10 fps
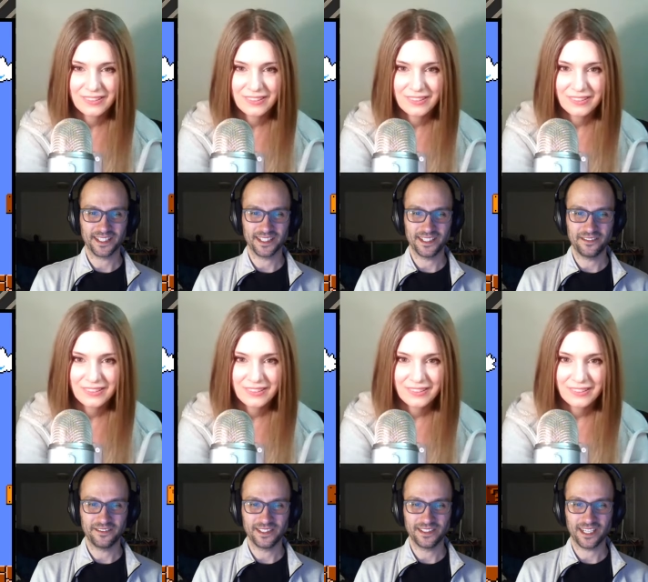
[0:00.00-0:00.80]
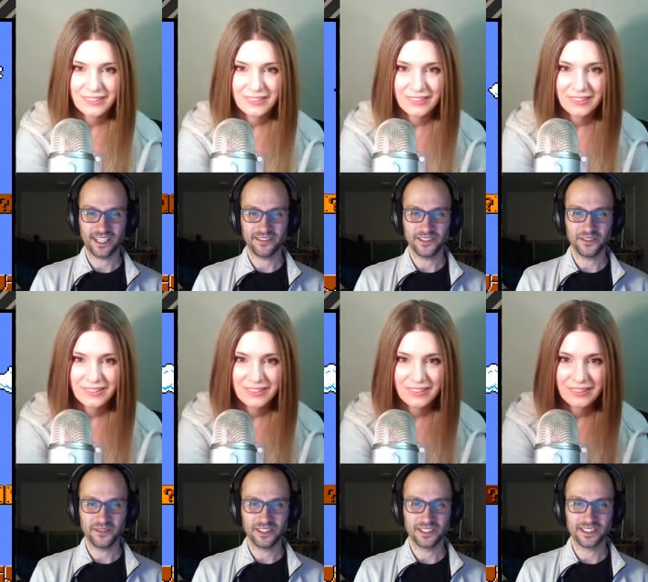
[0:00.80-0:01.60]
Speaker 1: in like an infinite time
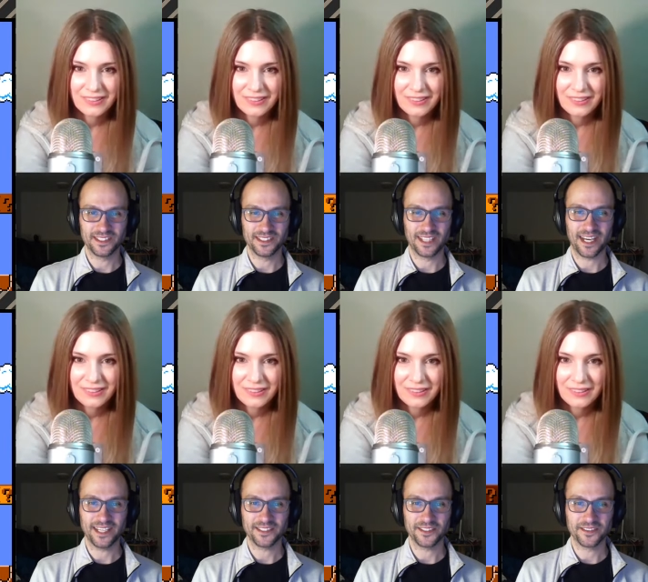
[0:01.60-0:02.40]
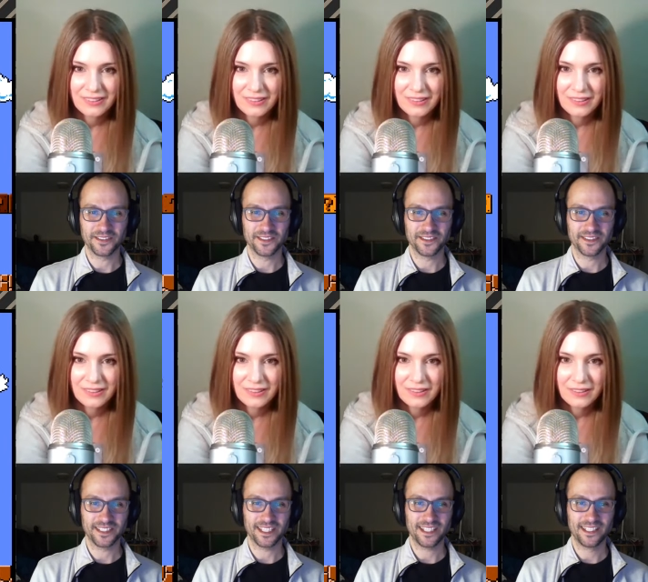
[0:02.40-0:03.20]
loop and just dies over and
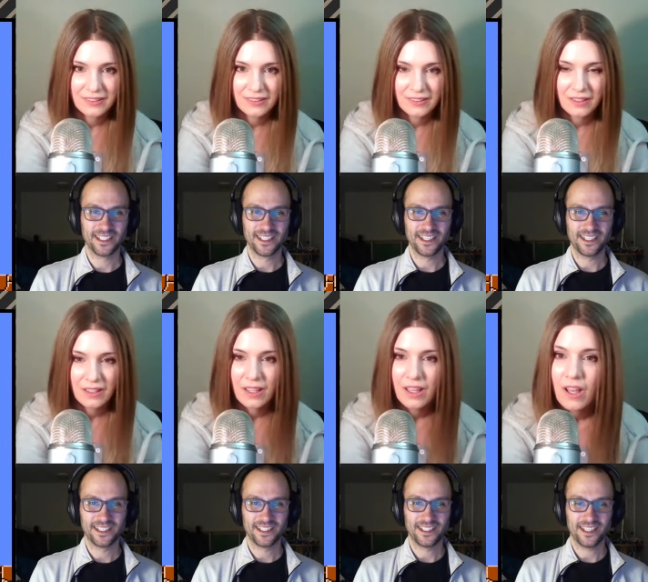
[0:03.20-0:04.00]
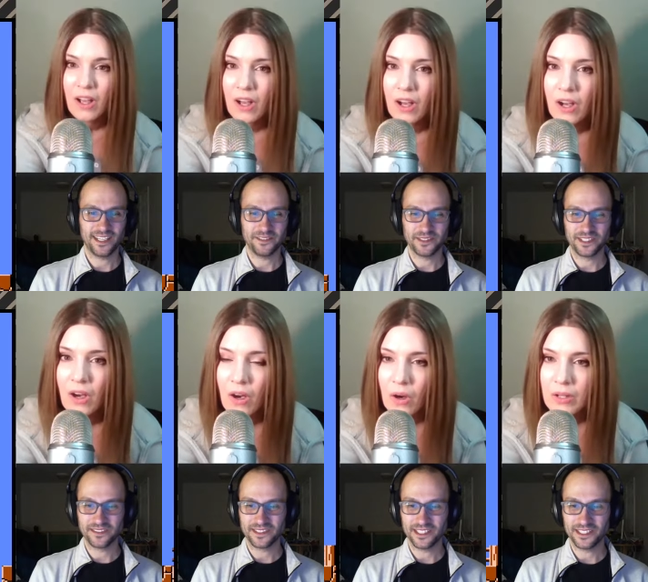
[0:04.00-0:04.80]
over again, and will
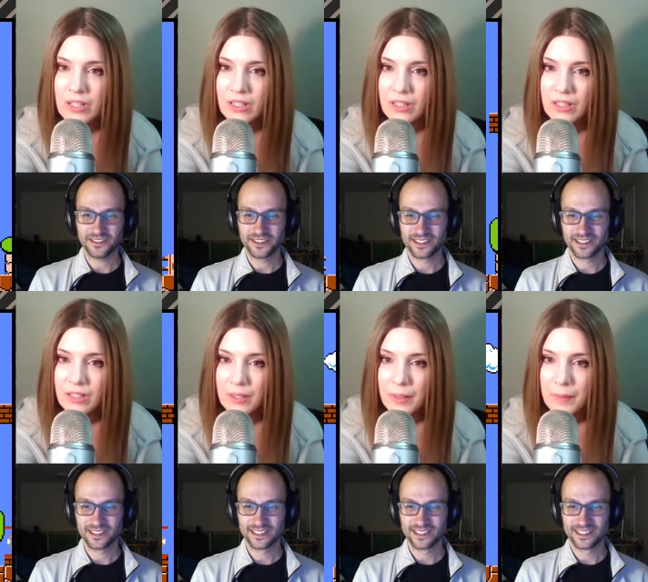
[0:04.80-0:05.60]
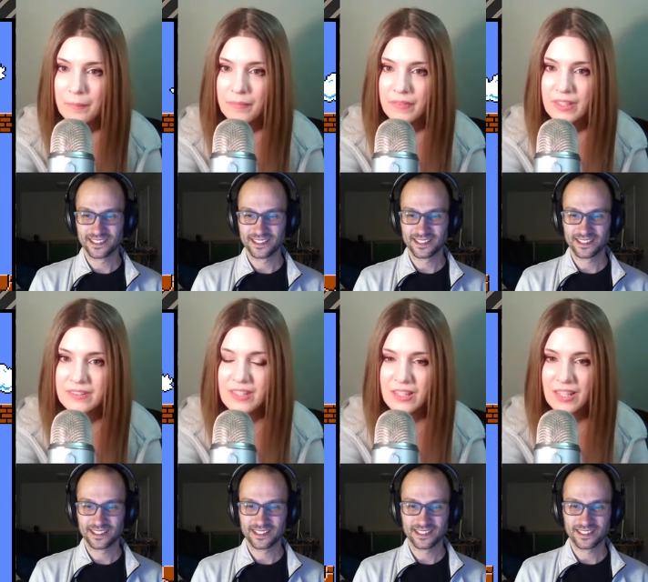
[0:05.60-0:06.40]
never oh, leave.
Speaker 2: Isn't
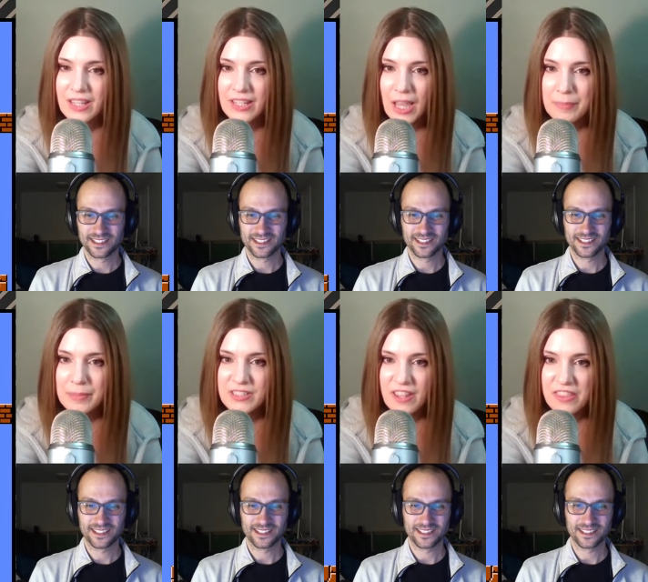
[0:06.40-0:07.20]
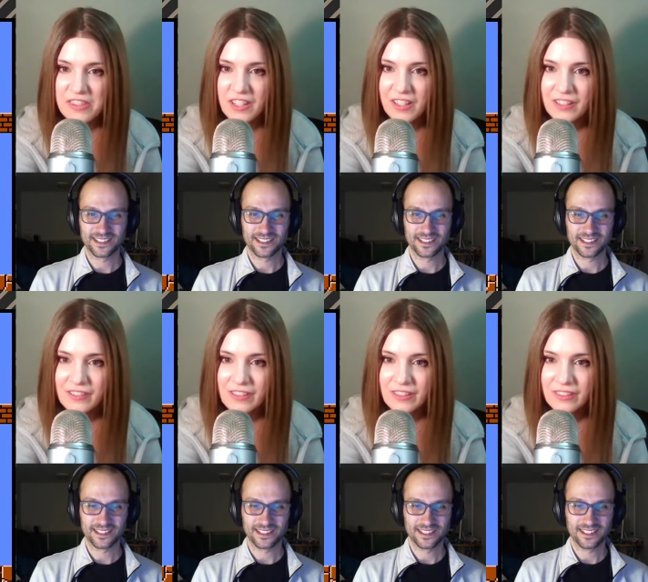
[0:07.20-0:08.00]
that like Happy Death Day or
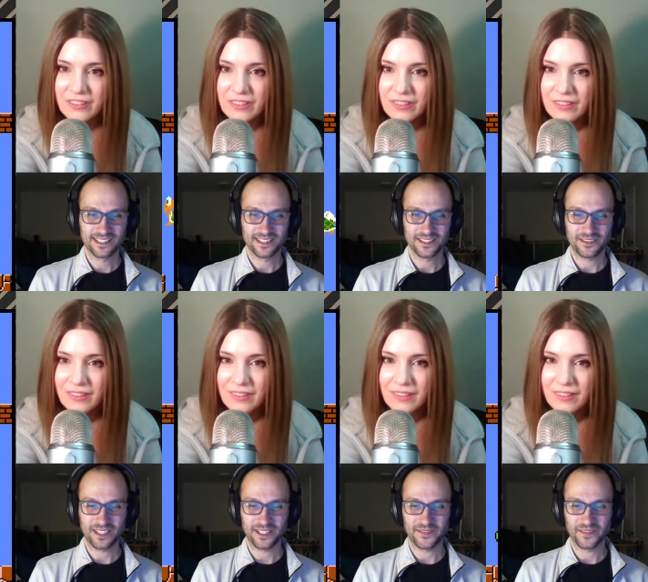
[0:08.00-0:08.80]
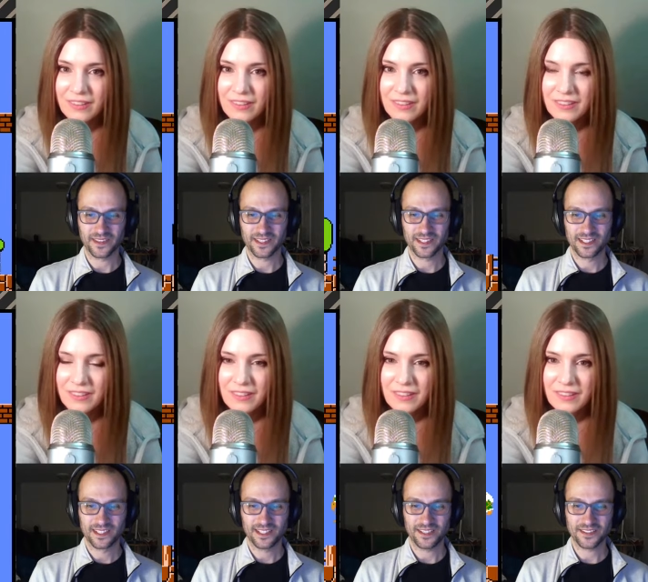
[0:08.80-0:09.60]
something?
Speaker 1: Well,
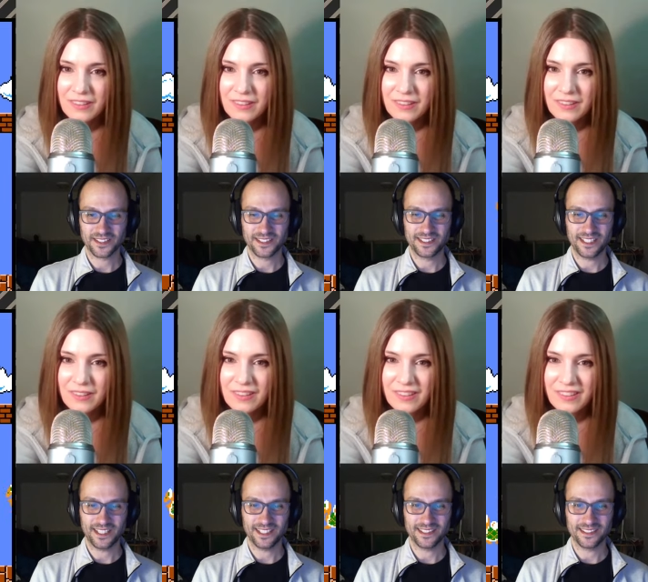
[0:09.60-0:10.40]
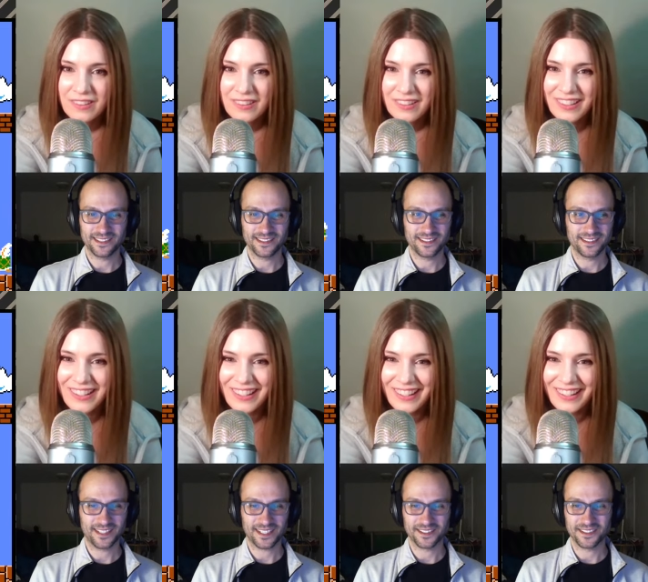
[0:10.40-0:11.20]
I was gonna say
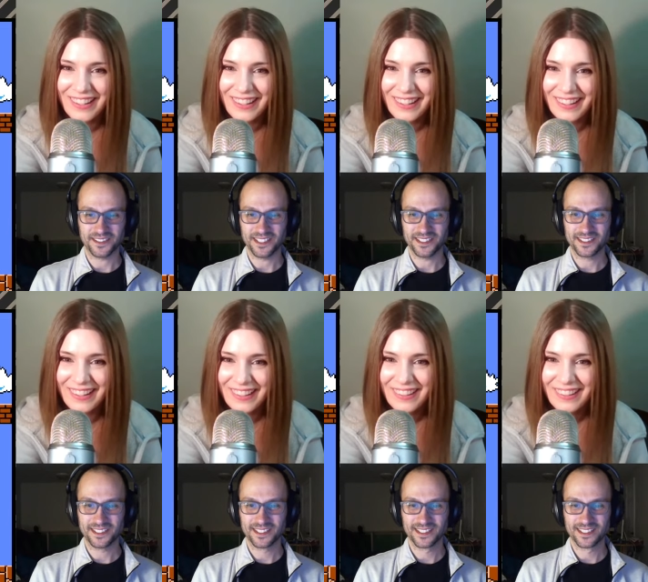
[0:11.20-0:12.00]
Doctor Strange.